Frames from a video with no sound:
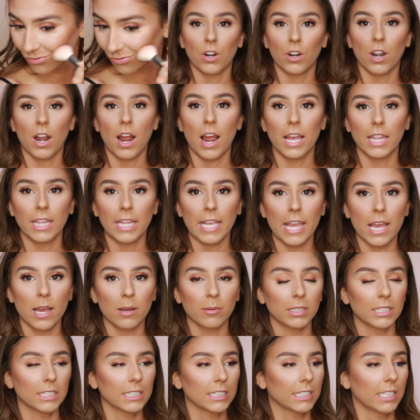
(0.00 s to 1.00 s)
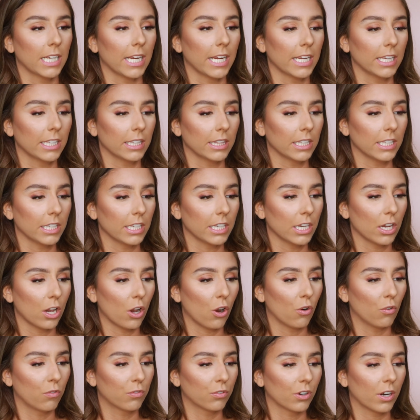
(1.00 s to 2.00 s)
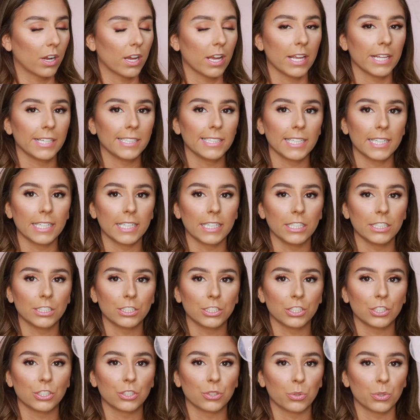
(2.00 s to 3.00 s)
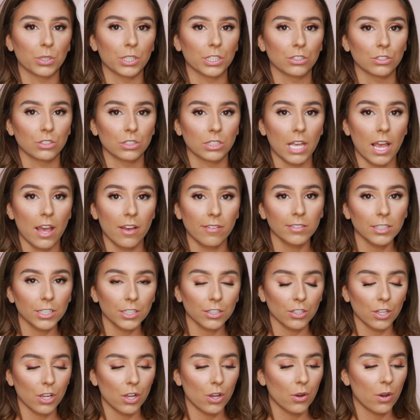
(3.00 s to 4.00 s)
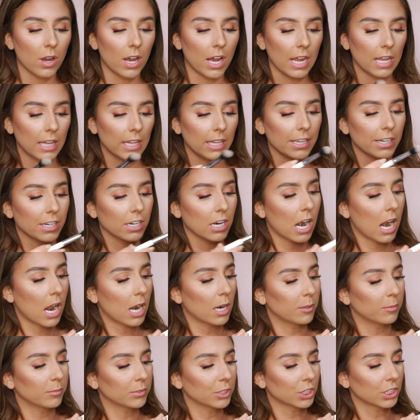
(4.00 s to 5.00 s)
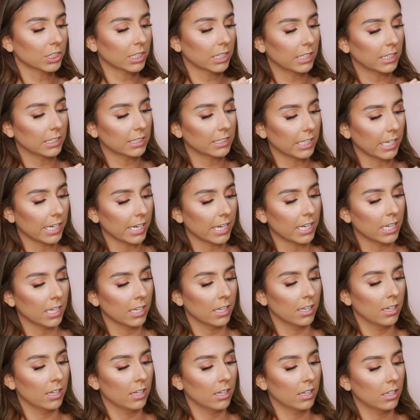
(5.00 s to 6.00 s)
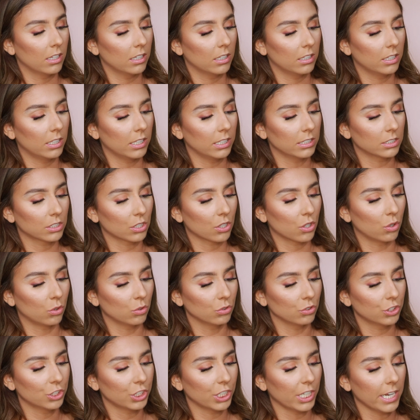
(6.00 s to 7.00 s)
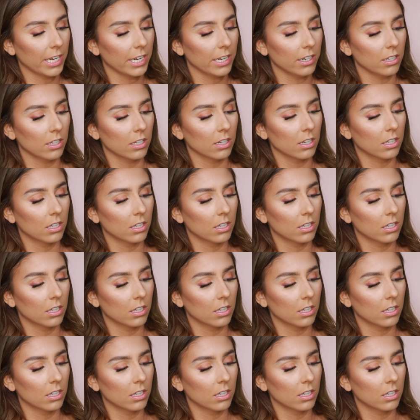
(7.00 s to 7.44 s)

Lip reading: For highlight, I'm going to take the Ofra and Nikkietutorials Everglow highlighter, and I'm just going to take this gold shade